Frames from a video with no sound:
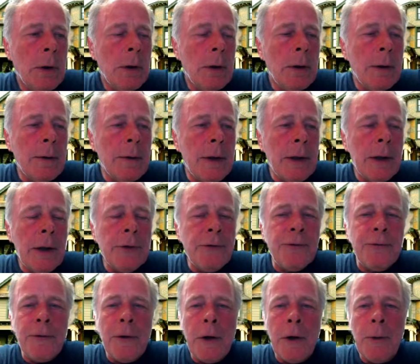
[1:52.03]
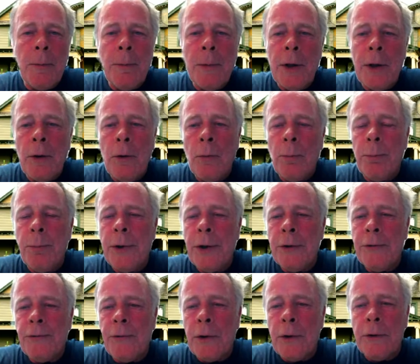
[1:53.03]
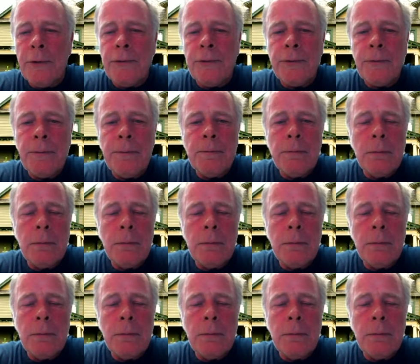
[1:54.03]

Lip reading: Then I started my own business